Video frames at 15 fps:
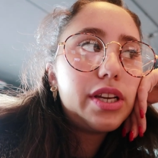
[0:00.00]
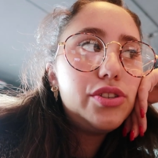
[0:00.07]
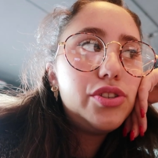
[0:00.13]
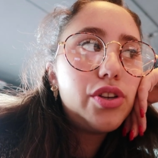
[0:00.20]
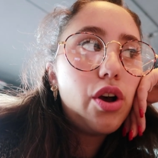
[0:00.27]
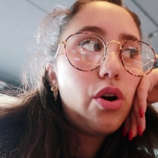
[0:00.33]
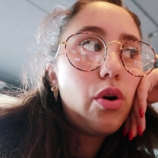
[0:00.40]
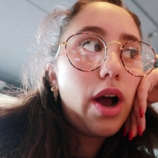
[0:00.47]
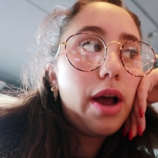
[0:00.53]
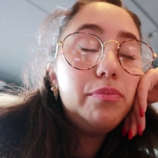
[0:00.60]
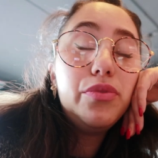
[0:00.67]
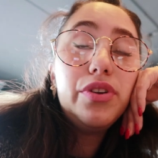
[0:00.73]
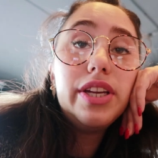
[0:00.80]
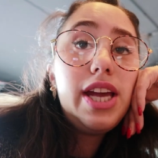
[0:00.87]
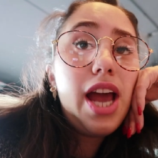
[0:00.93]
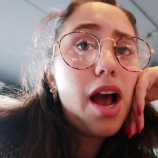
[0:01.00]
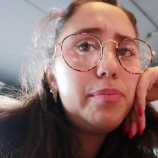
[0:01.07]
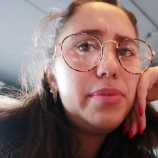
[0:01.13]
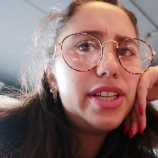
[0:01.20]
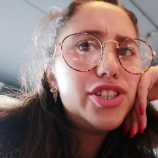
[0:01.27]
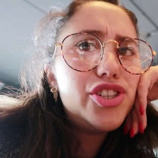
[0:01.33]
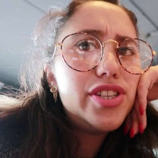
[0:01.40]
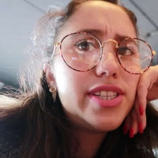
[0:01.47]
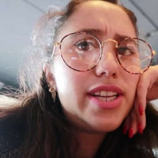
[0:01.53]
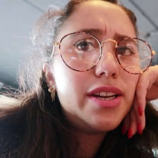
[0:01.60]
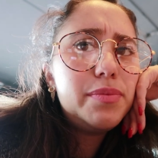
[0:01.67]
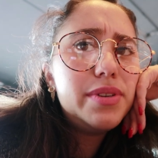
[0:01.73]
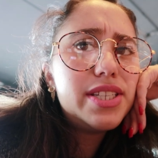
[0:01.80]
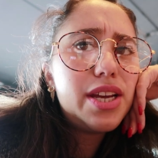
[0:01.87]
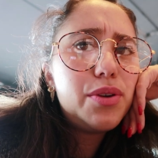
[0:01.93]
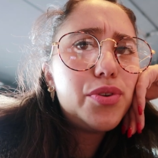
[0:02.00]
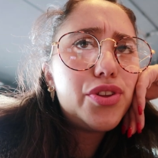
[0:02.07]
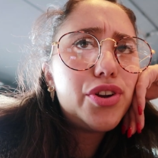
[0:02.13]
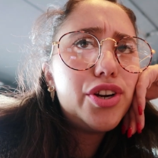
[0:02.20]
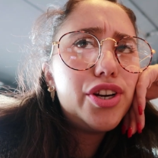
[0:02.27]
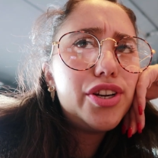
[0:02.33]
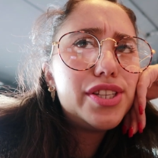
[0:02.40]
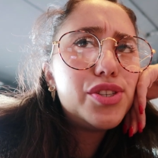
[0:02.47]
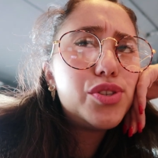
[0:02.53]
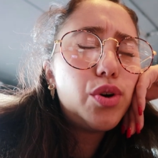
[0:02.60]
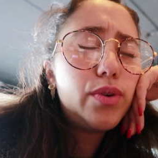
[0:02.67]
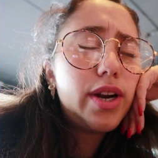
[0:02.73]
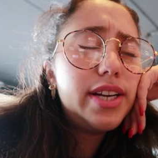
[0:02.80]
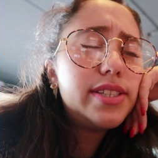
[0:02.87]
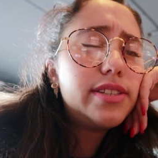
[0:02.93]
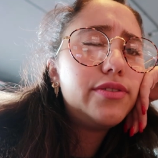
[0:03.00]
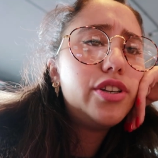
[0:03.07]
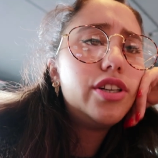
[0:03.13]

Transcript: so I'm really happy that she's letting me stay with her it's so nice of